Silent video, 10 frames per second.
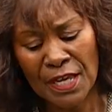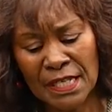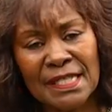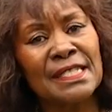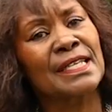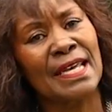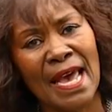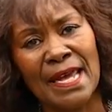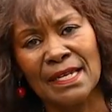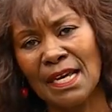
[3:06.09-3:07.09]
is
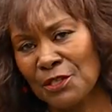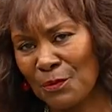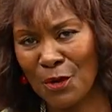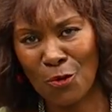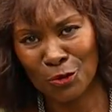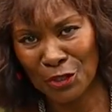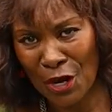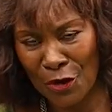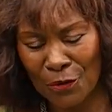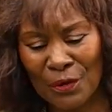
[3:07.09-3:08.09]
again, as we all
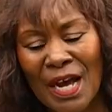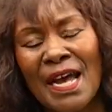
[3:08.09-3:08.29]
know,